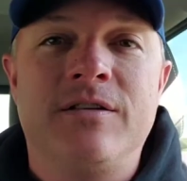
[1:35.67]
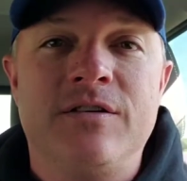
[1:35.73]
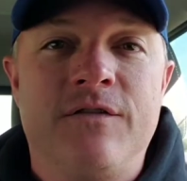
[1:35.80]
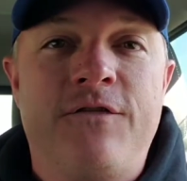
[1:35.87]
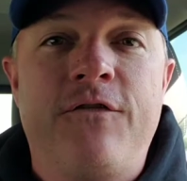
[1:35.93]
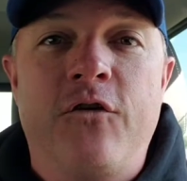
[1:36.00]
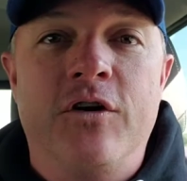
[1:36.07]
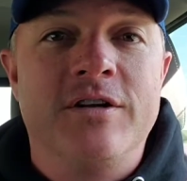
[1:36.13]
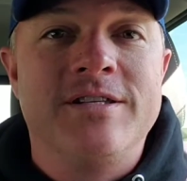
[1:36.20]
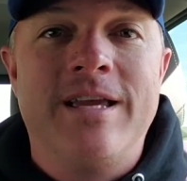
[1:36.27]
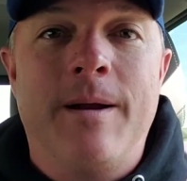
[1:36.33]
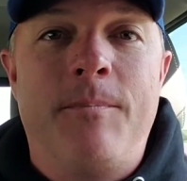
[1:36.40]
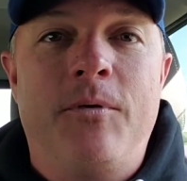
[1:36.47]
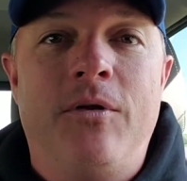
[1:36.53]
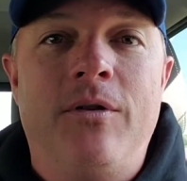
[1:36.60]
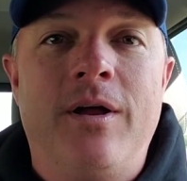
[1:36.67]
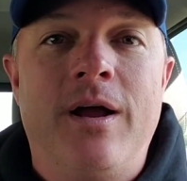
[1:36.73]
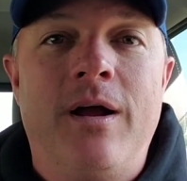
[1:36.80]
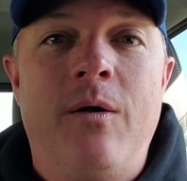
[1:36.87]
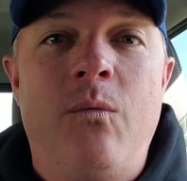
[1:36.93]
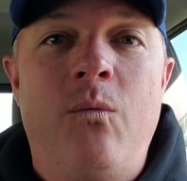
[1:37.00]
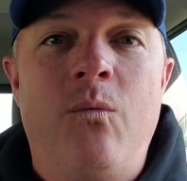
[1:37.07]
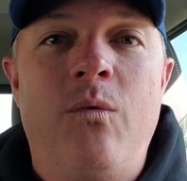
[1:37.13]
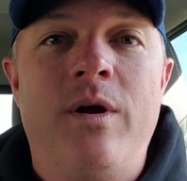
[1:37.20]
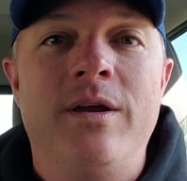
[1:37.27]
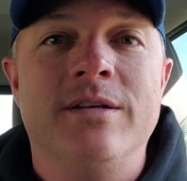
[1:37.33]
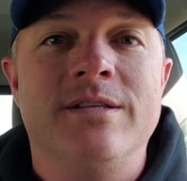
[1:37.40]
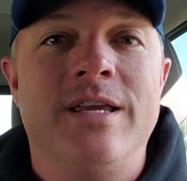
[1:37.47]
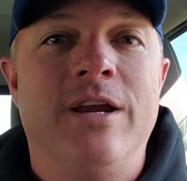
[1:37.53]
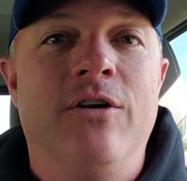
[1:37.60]
for example, uh, is
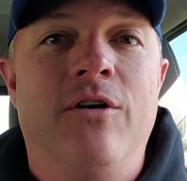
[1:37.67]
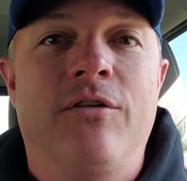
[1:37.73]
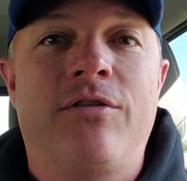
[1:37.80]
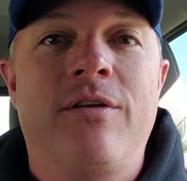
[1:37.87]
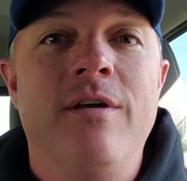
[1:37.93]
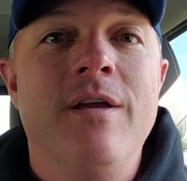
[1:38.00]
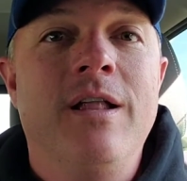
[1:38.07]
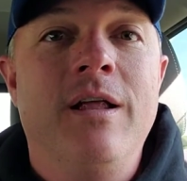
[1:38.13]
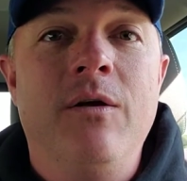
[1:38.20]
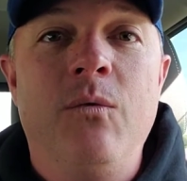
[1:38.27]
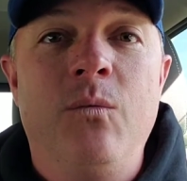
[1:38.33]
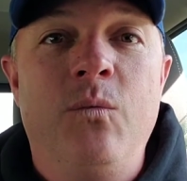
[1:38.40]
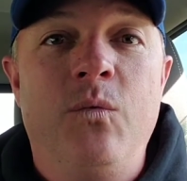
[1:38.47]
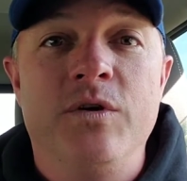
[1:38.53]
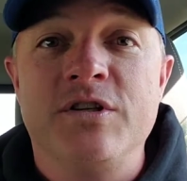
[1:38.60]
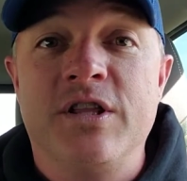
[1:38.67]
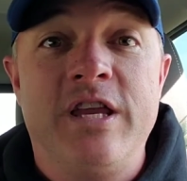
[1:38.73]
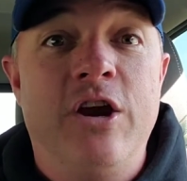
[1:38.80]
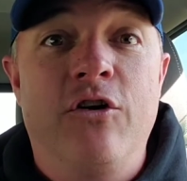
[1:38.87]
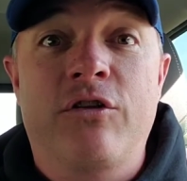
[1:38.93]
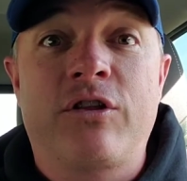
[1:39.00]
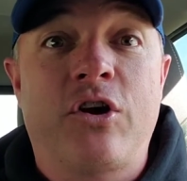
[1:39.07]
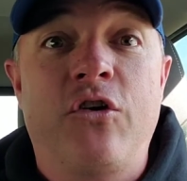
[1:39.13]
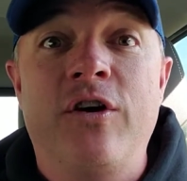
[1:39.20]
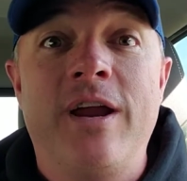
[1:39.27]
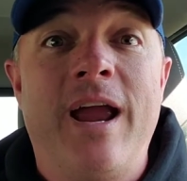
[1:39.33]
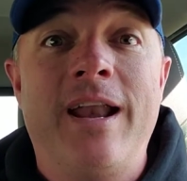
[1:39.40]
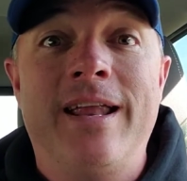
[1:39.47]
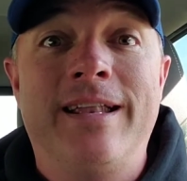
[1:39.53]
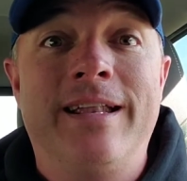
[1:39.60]
the earth, was the earth
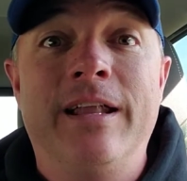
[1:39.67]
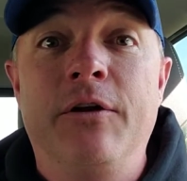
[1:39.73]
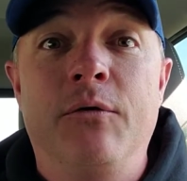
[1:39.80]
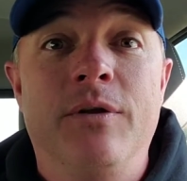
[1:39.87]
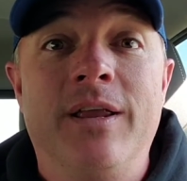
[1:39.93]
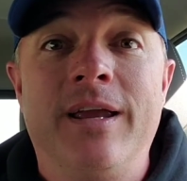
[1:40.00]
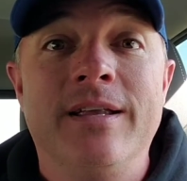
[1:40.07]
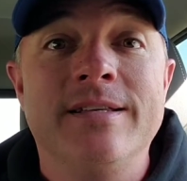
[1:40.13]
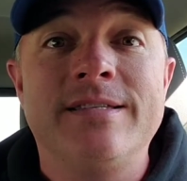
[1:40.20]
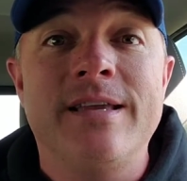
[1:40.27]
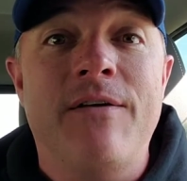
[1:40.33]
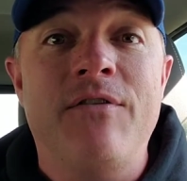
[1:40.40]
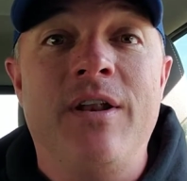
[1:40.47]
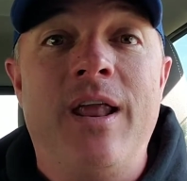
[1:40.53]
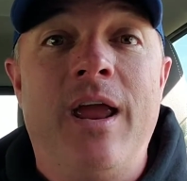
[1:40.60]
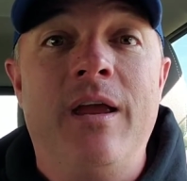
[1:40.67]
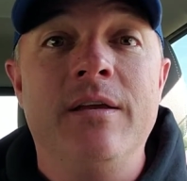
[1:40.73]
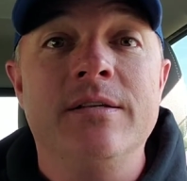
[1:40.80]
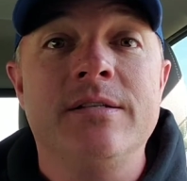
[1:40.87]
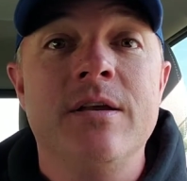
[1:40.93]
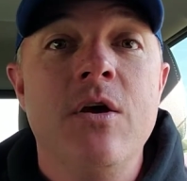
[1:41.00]
created literally in seven days?